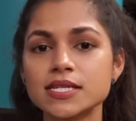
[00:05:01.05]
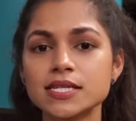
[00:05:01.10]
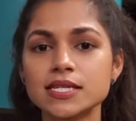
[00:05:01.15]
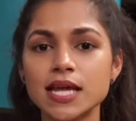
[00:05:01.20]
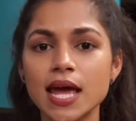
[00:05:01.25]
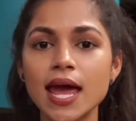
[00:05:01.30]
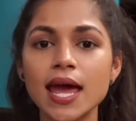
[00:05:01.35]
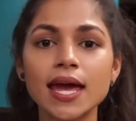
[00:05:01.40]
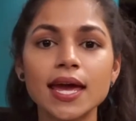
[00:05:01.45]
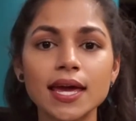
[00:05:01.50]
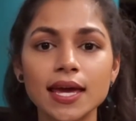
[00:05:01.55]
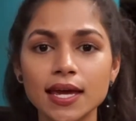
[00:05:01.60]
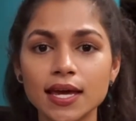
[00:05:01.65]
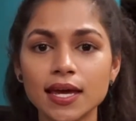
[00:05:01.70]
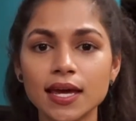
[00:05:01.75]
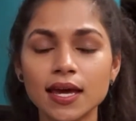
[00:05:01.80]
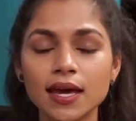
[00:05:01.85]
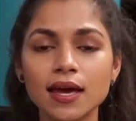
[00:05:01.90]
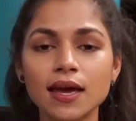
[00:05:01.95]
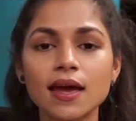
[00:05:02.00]
stay
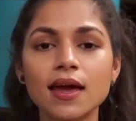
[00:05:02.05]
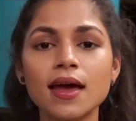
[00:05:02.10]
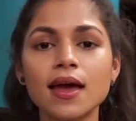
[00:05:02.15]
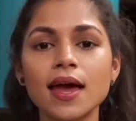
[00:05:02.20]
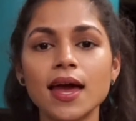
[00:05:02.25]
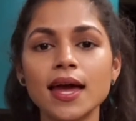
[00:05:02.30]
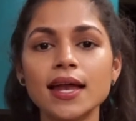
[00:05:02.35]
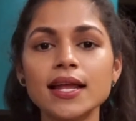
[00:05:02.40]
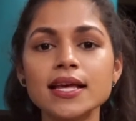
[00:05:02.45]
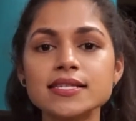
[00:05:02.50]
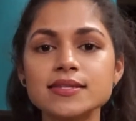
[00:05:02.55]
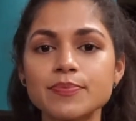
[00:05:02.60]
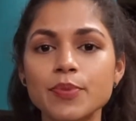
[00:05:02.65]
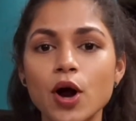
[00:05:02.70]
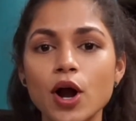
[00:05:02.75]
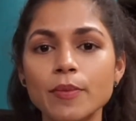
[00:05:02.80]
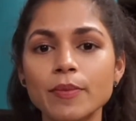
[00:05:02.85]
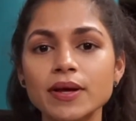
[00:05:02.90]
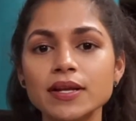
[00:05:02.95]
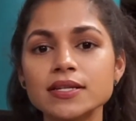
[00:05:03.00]
in his
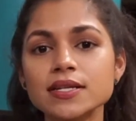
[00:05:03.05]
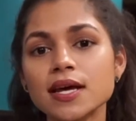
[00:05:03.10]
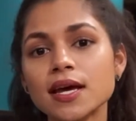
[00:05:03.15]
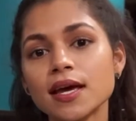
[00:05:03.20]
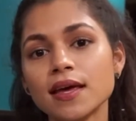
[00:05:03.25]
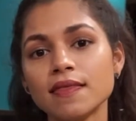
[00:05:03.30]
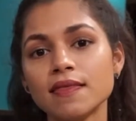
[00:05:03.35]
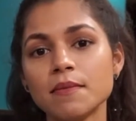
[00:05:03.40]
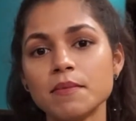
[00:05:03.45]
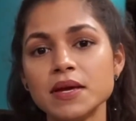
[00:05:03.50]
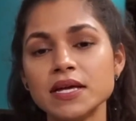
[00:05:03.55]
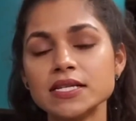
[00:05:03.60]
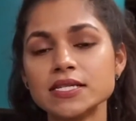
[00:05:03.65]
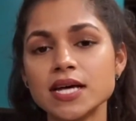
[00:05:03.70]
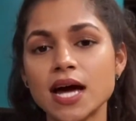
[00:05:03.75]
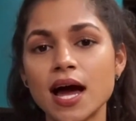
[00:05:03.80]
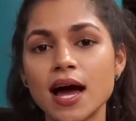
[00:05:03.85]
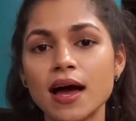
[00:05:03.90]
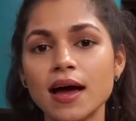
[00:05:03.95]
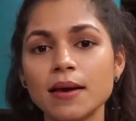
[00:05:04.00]
apartment in the
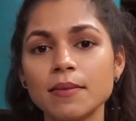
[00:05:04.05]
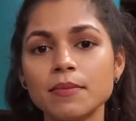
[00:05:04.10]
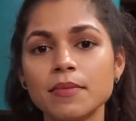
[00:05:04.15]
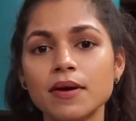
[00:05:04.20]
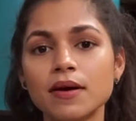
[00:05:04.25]
meantime